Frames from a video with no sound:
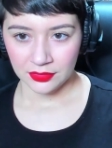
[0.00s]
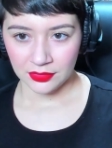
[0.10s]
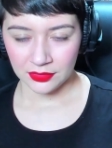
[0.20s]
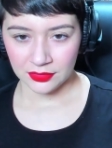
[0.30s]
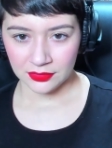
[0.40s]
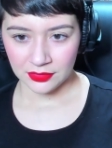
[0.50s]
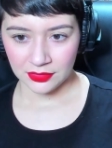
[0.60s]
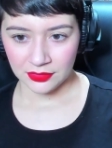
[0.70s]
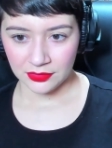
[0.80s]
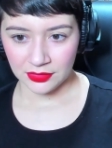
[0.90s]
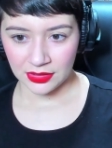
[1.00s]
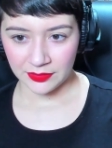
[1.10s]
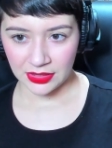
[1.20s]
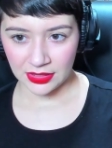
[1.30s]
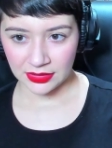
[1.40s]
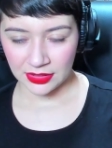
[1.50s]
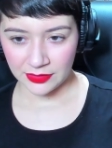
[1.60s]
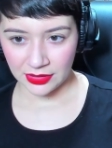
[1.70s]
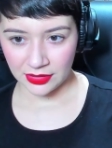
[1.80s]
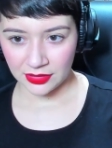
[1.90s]
Oh no, come on
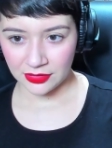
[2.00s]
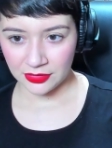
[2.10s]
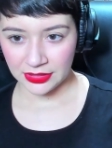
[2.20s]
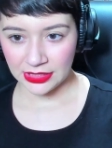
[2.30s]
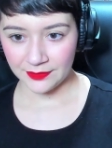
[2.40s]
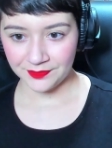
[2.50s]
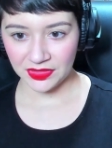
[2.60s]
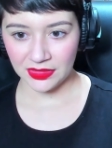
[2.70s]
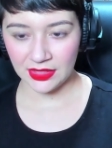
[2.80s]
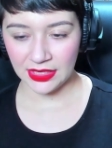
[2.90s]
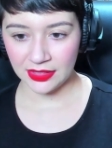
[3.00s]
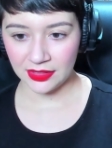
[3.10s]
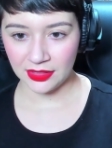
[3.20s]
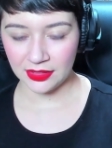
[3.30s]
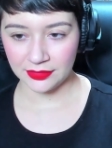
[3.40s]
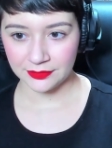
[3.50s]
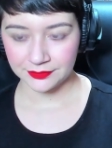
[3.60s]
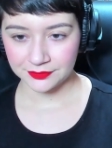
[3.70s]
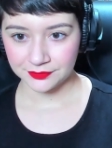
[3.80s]
girl, hurry up. Thank God.